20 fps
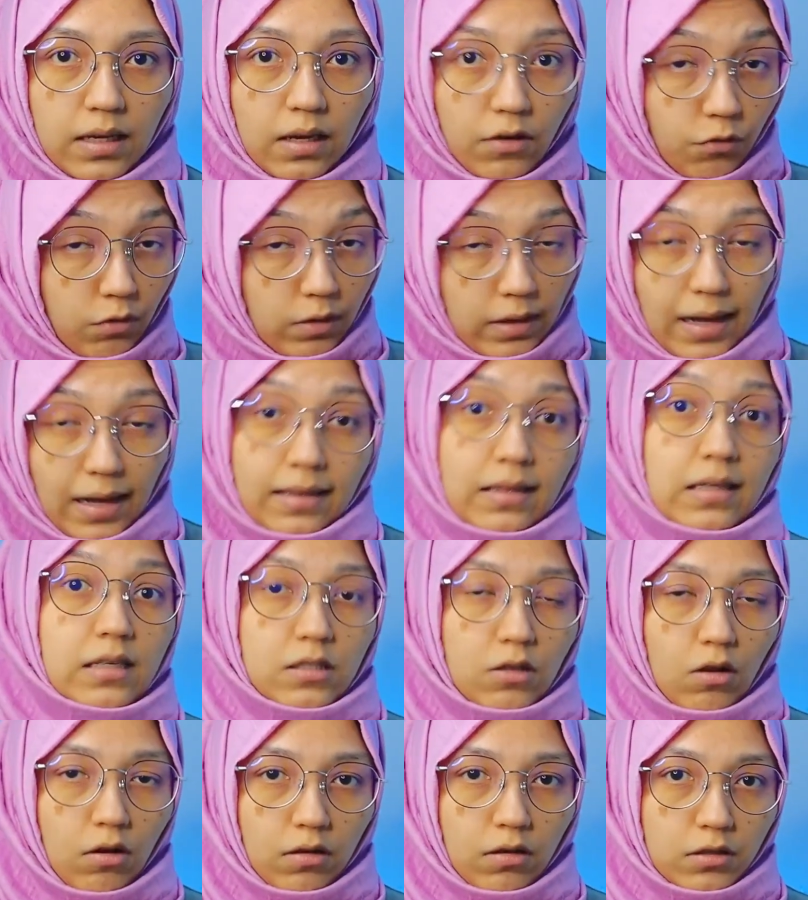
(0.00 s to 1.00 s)
if you get this
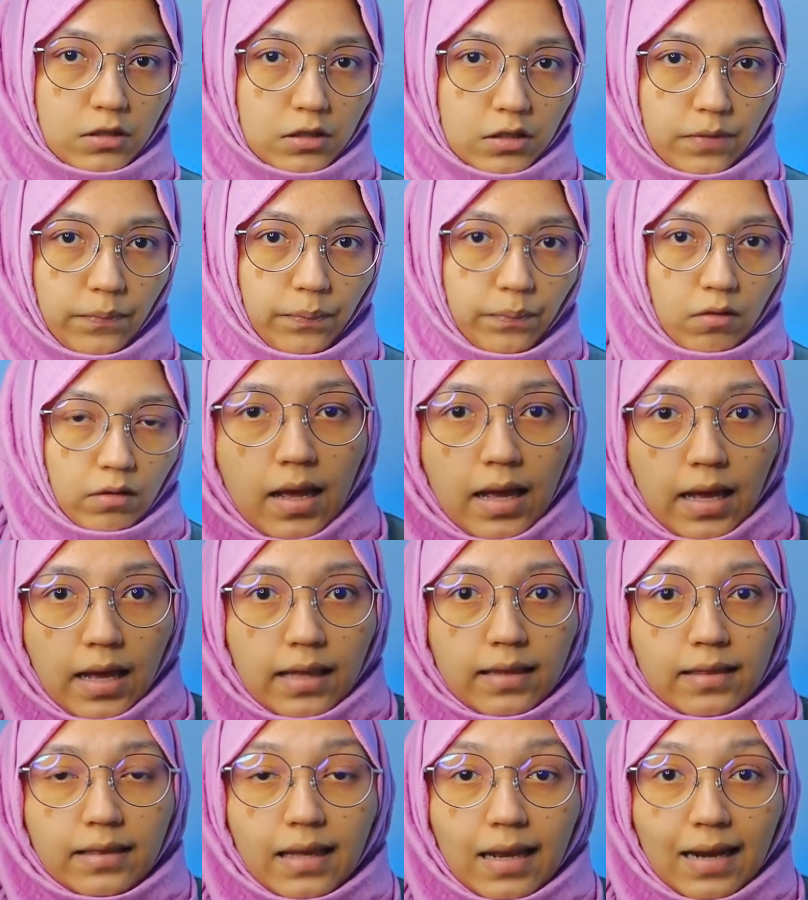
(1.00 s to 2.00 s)
scholarship.
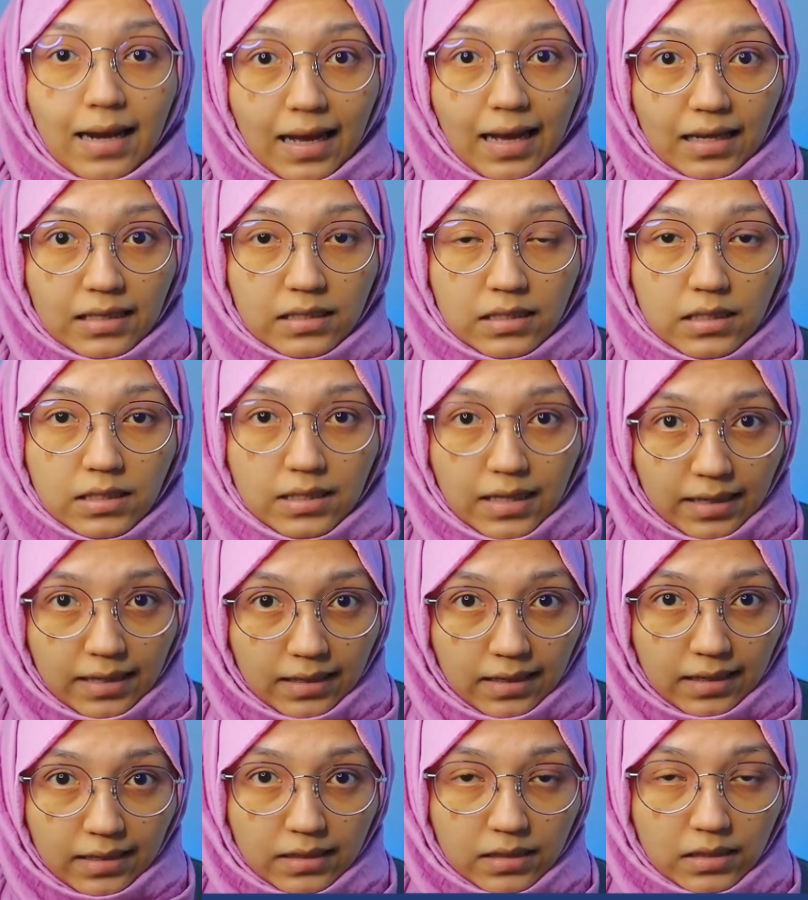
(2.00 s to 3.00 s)
And the last
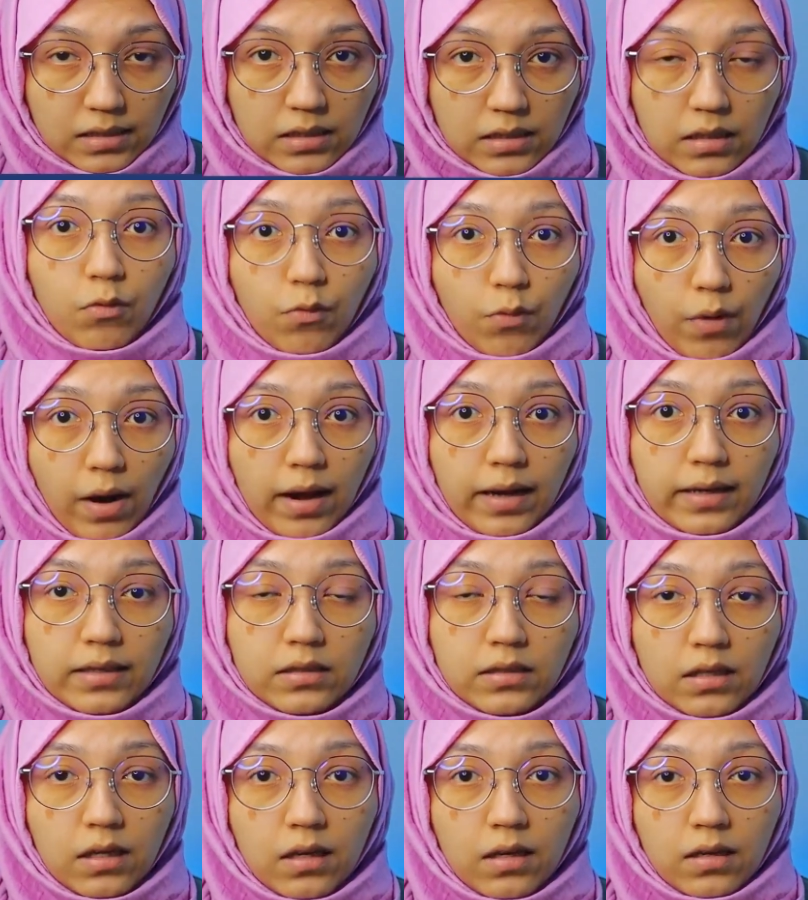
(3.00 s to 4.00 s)
sentence,
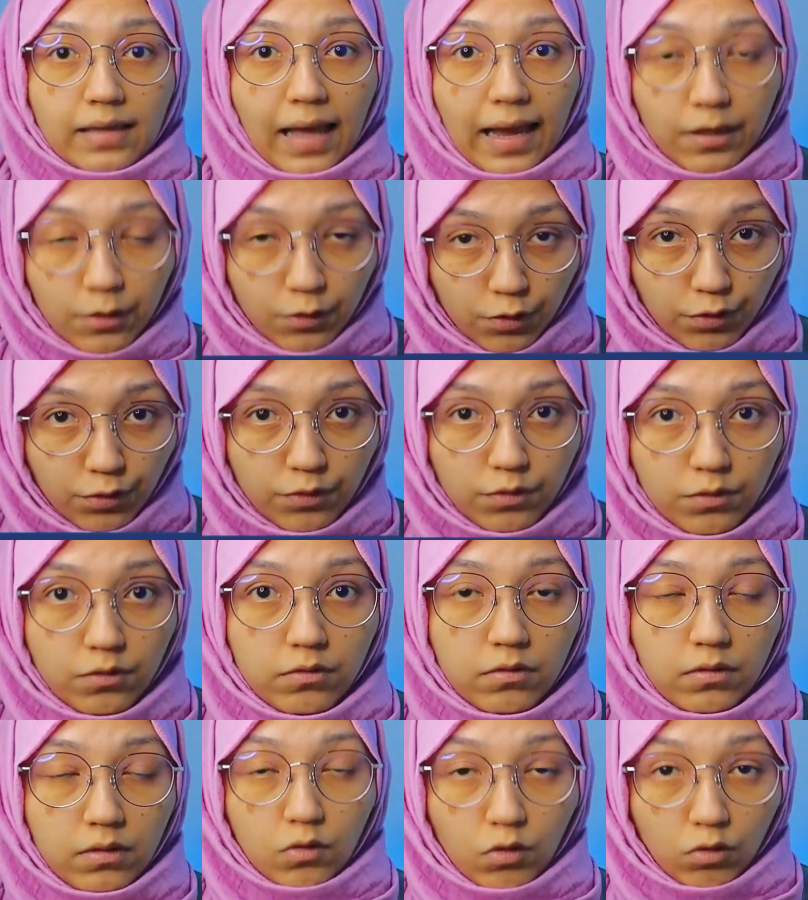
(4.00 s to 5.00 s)
write thank
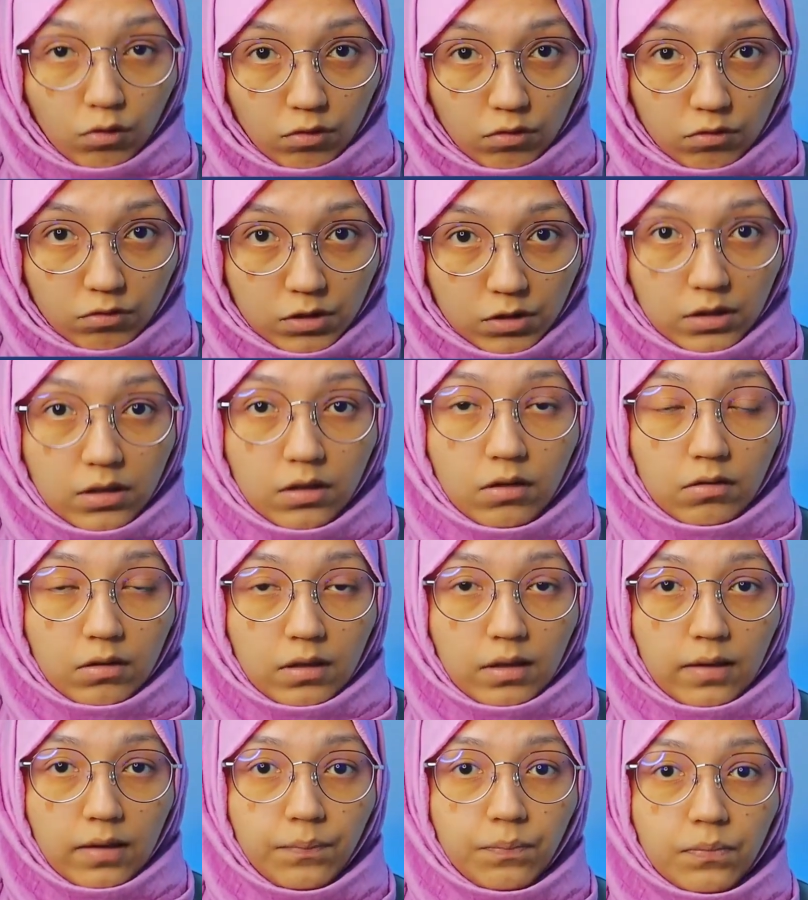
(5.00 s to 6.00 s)
you conclusion.
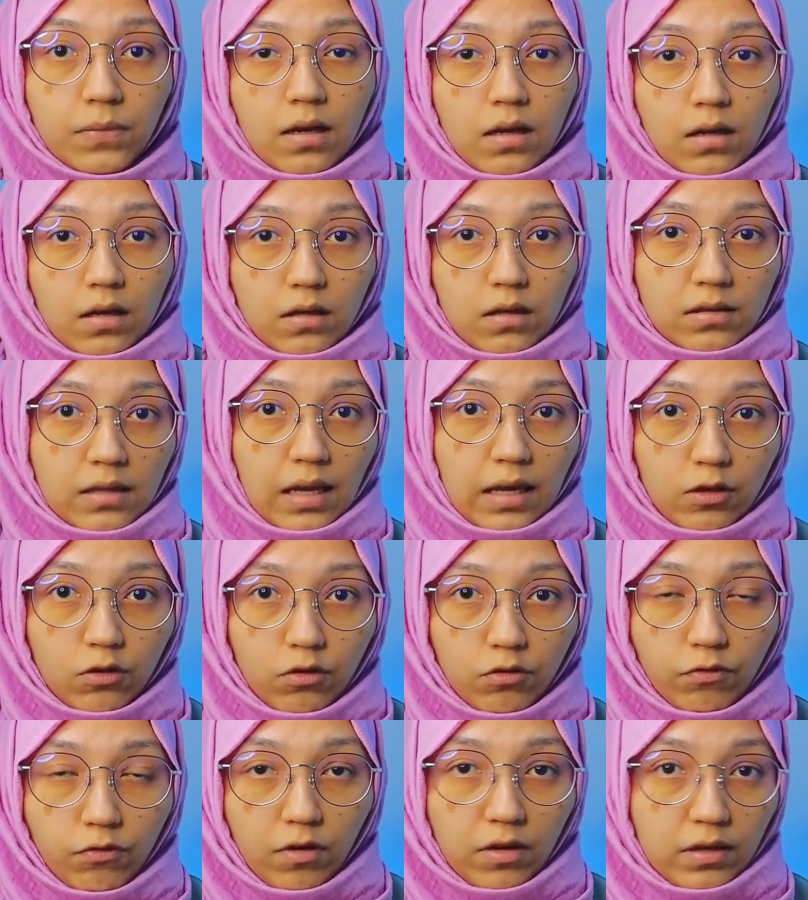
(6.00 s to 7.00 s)
Okay, thank
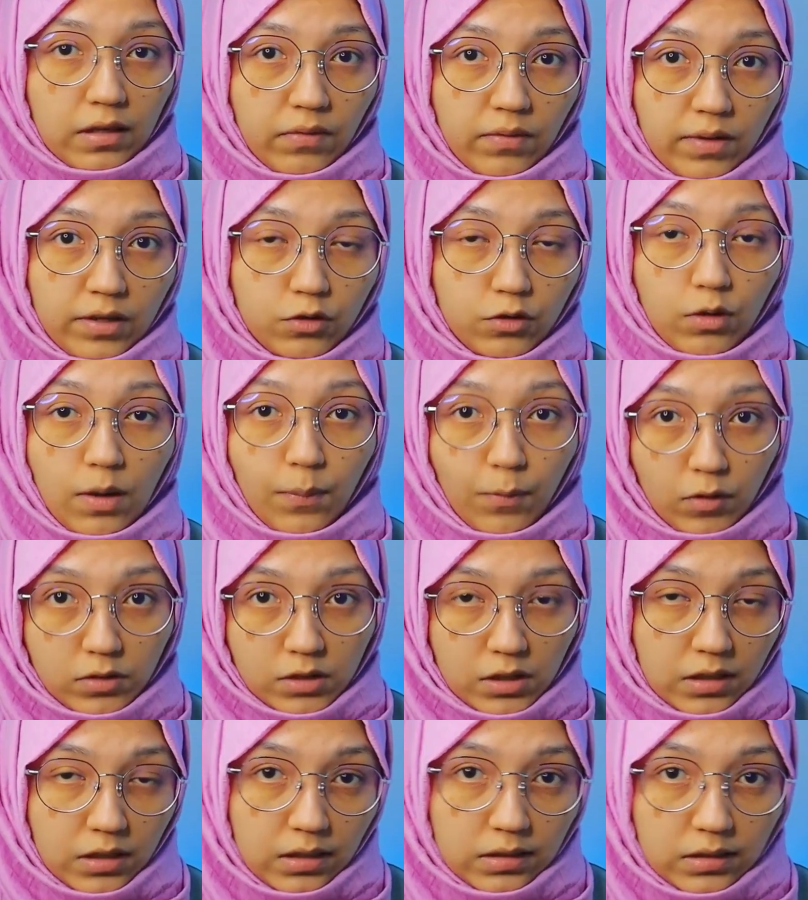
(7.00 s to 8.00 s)
you for giving you
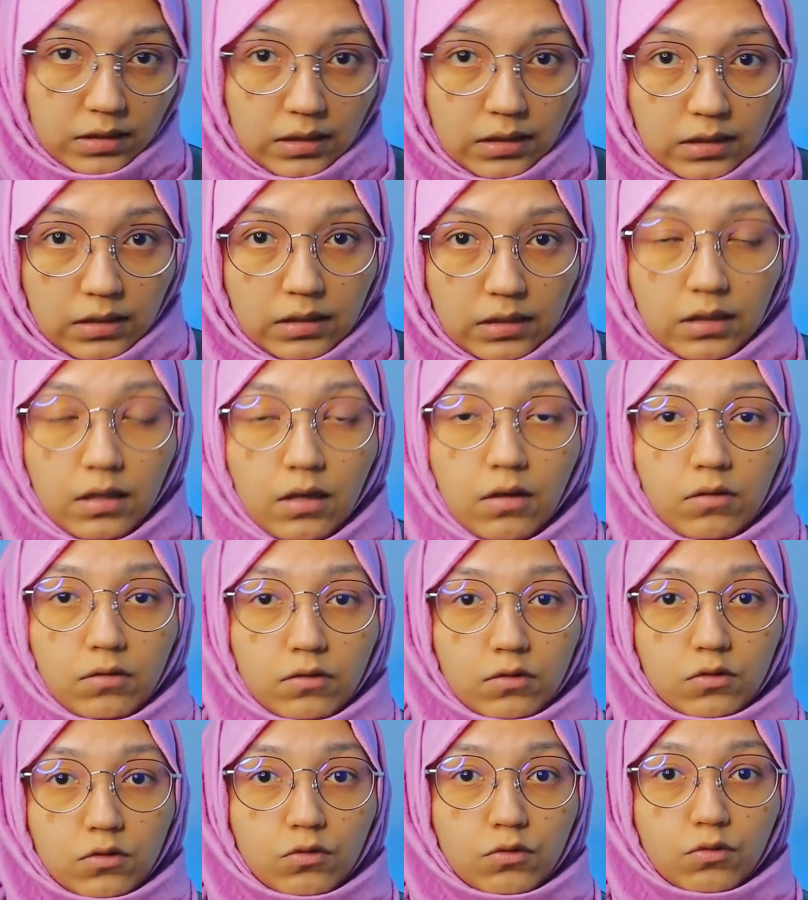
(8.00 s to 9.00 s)
opportunity
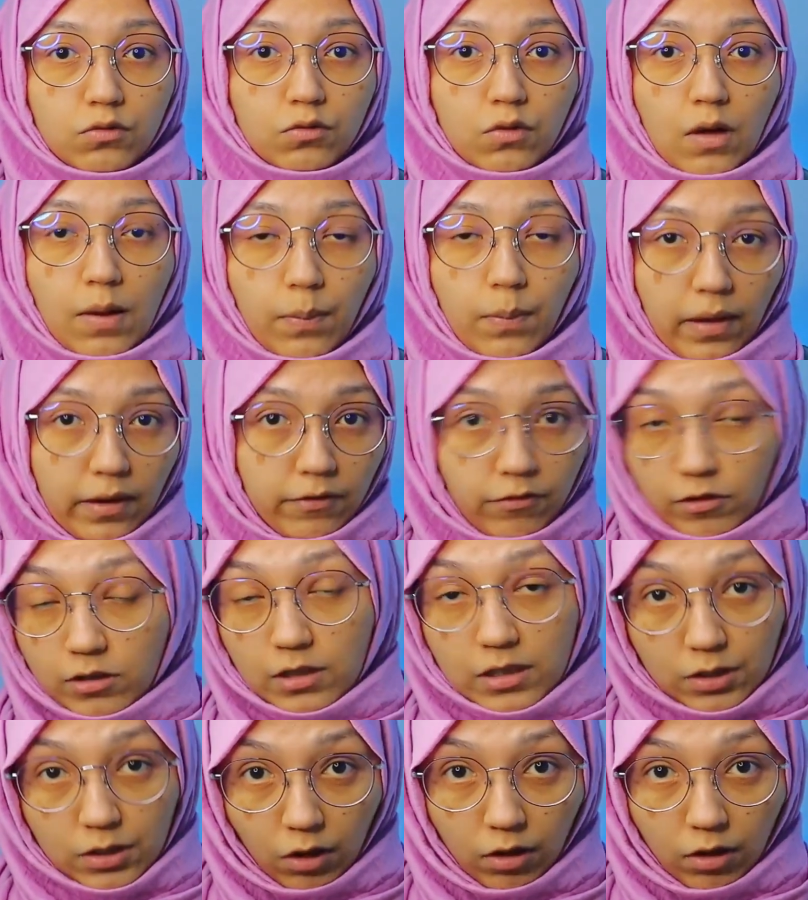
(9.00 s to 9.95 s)
to apply for this